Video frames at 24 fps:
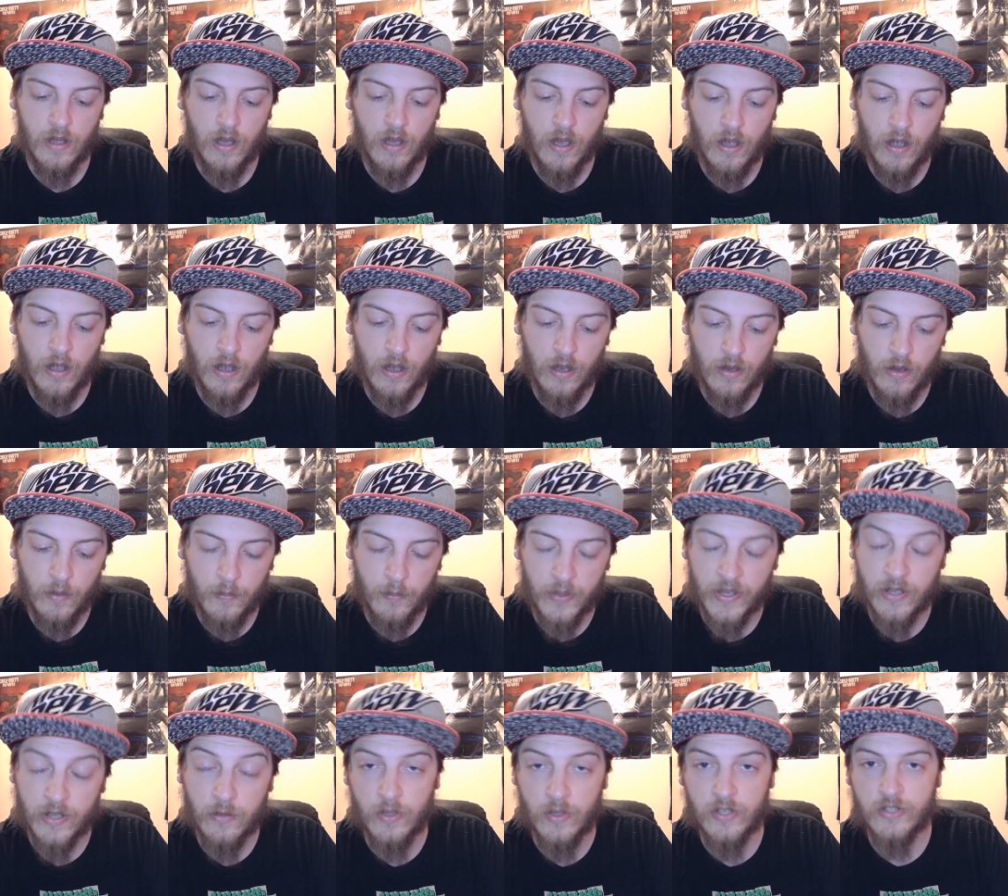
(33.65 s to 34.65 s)
A
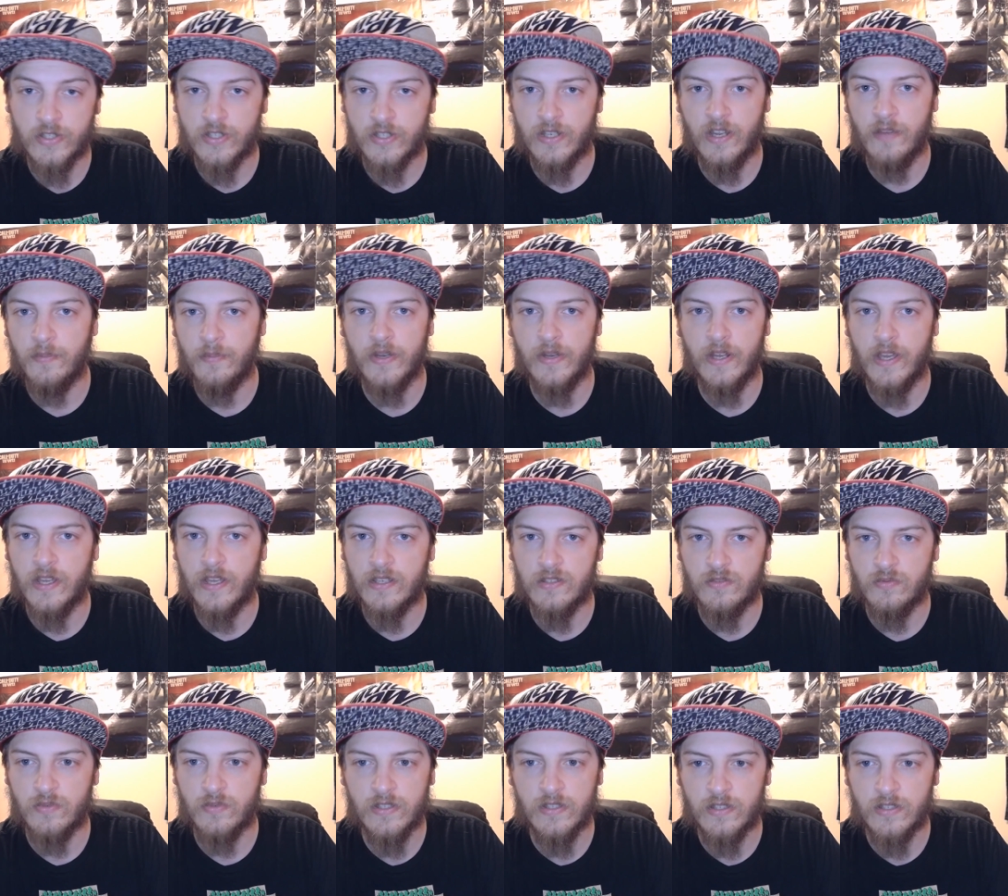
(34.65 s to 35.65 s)
big question I've been asked
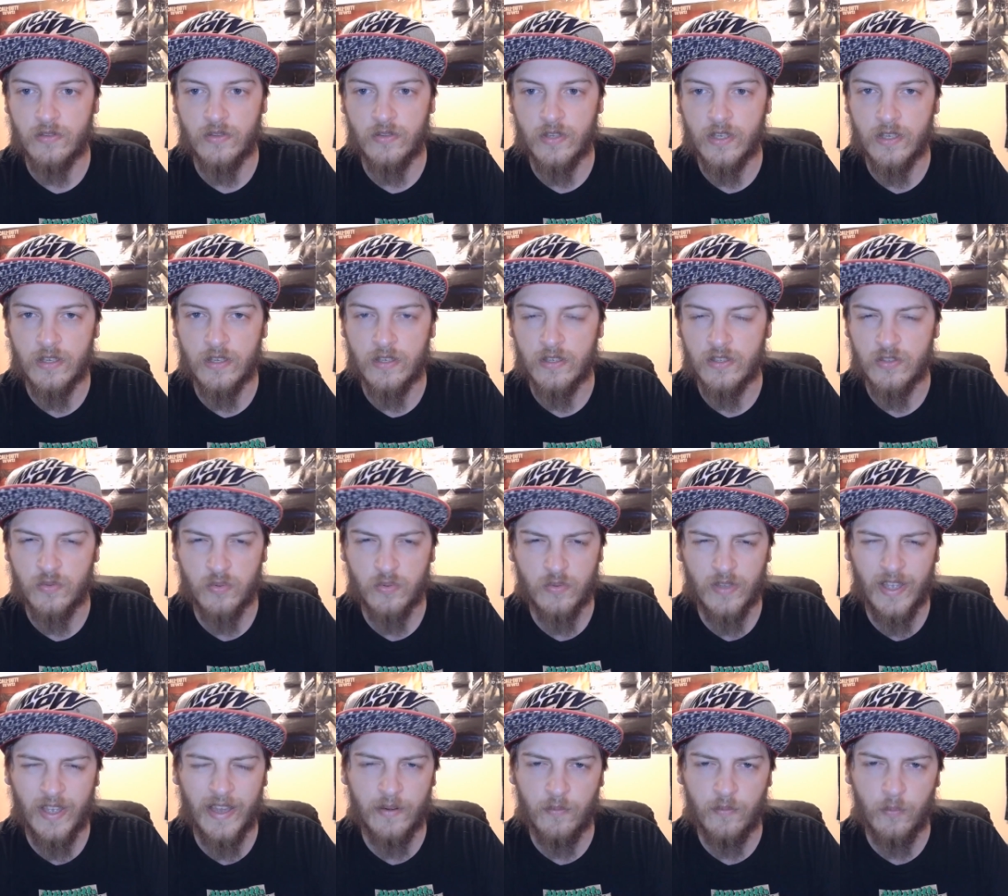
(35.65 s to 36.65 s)
recently is
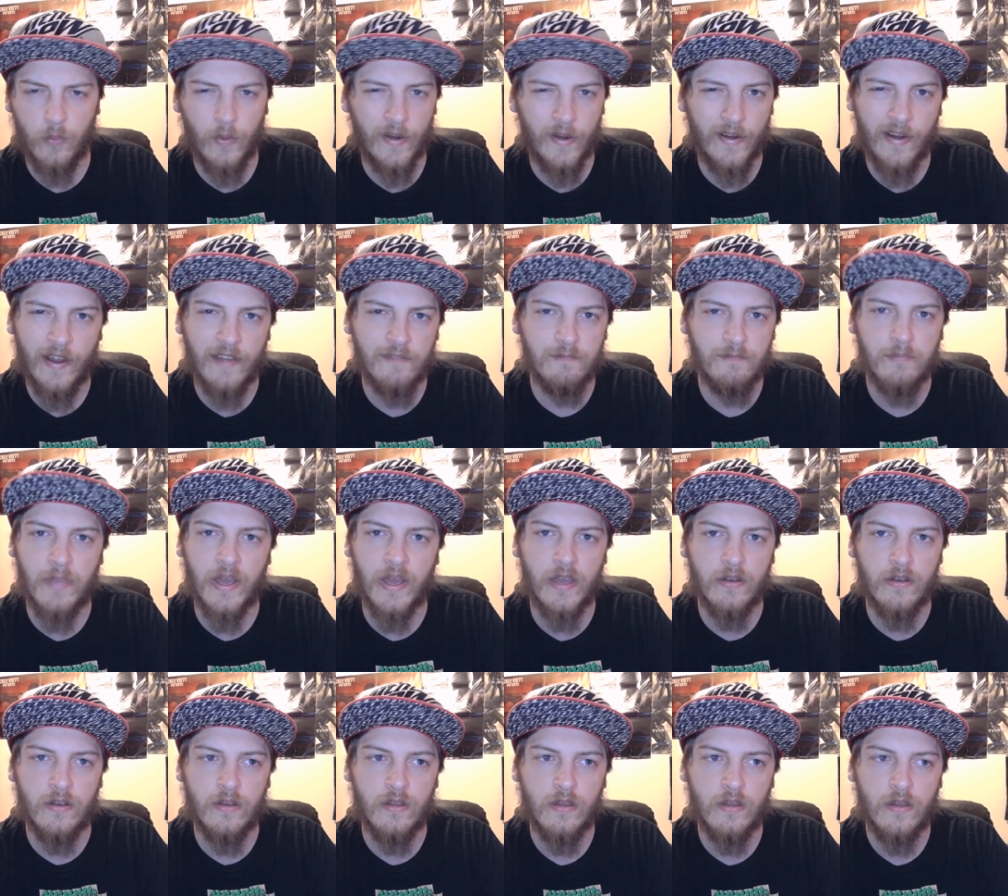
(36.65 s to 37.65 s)
kind of where I've been.